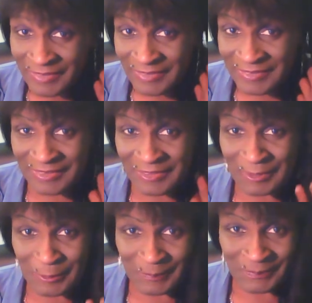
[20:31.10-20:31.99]

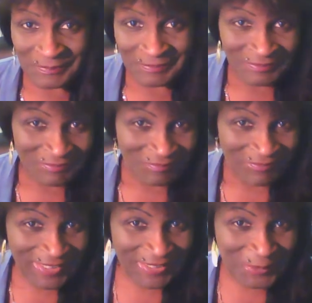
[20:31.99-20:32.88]
So
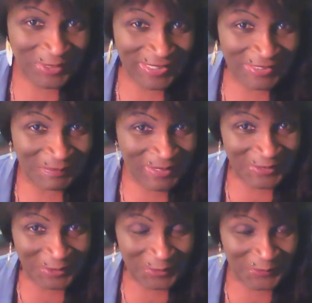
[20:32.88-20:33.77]
anyway, that's my
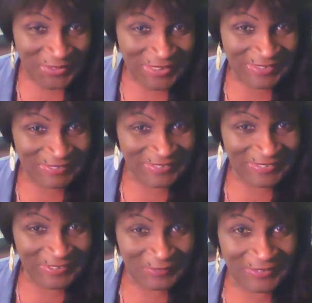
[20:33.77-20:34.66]
little vent
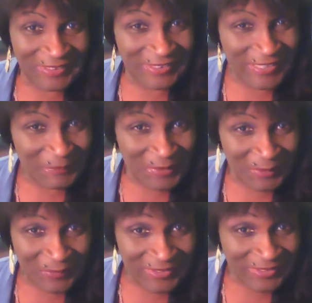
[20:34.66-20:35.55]
of letting that peer
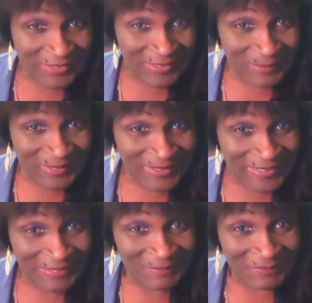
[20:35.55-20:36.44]
pressure get to me
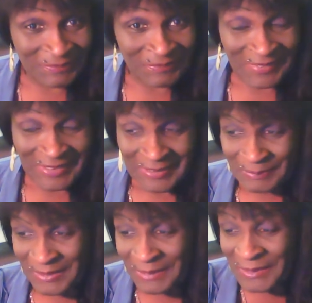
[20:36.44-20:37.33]
today.
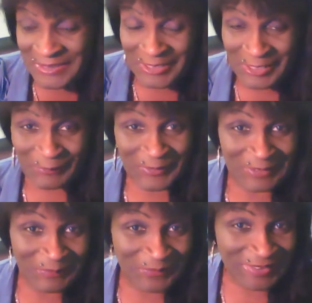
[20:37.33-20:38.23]
But I'm in the office.
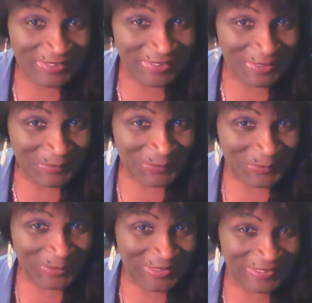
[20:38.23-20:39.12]
I'm finishing up some
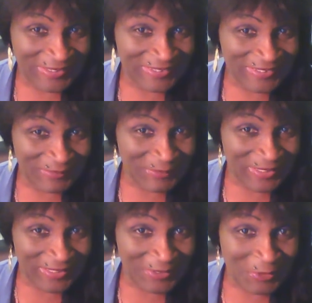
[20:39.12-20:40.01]
work here. Then when I
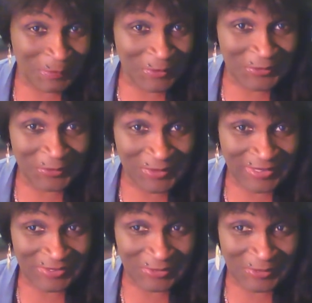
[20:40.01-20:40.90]
get home, I'm going to do
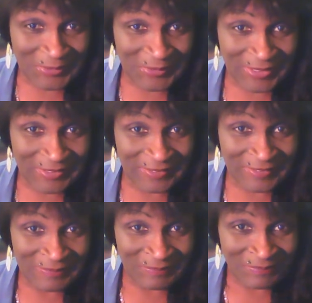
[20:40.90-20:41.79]
that circuit training.
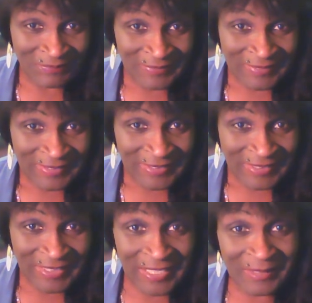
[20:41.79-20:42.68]

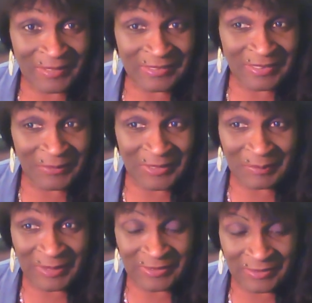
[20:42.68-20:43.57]
And I don't care what
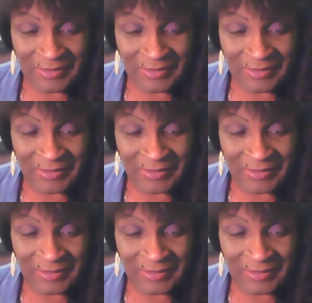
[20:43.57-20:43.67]
anybody says.